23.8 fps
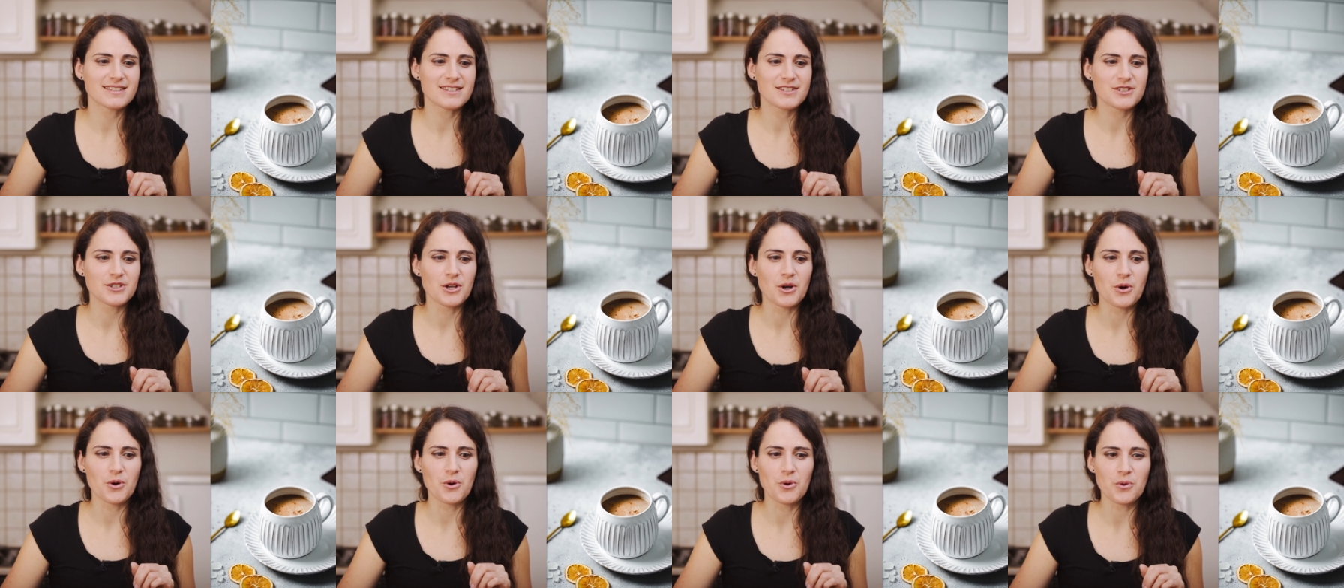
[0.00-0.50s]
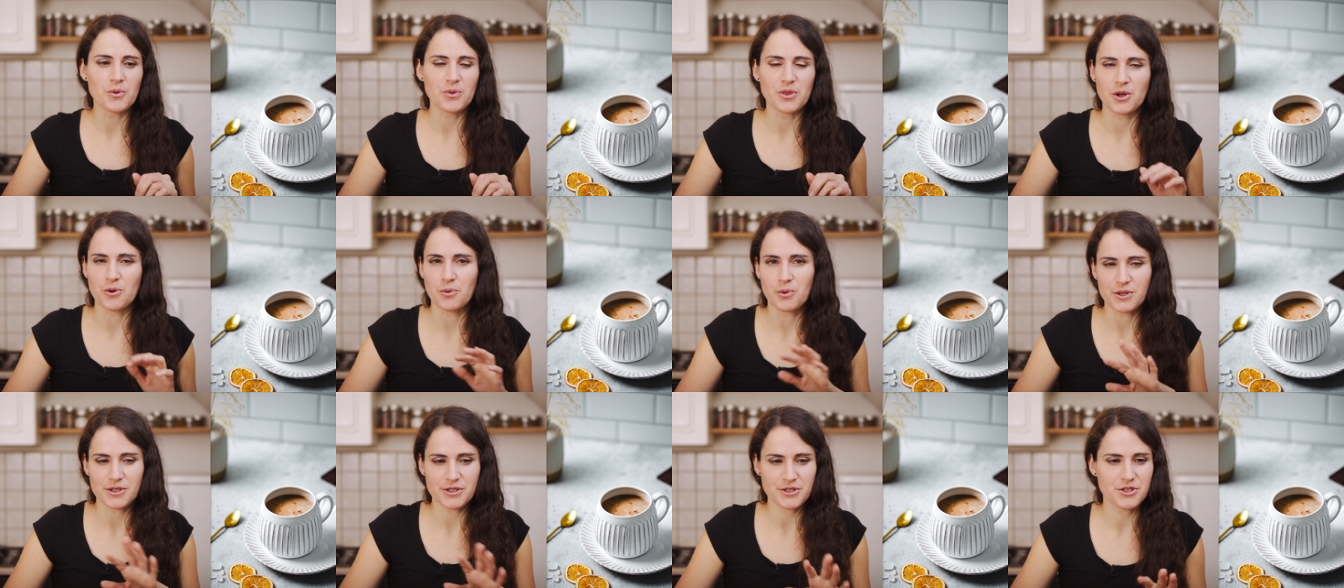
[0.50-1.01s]
so
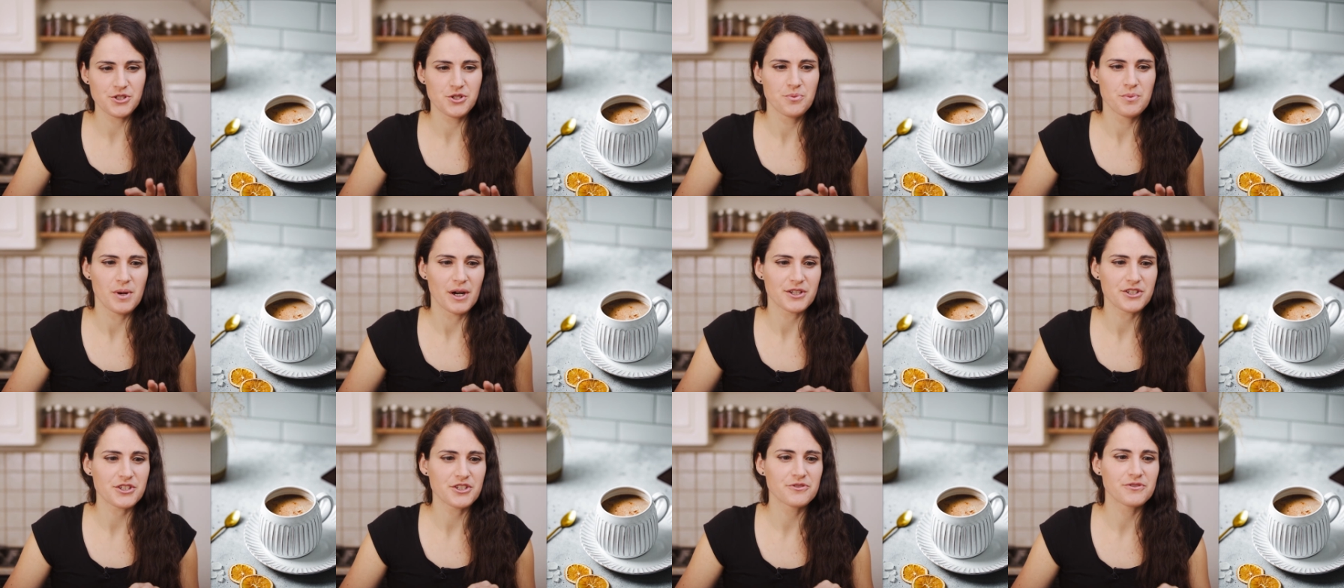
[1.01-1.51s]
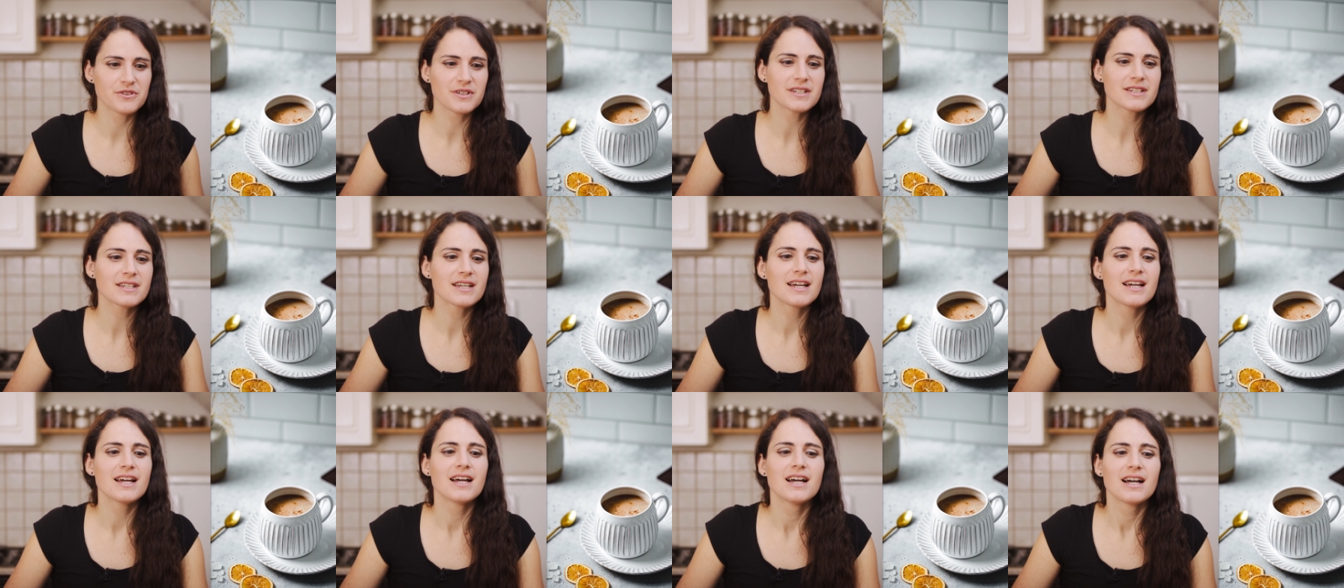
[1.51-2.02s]
there was too much of it.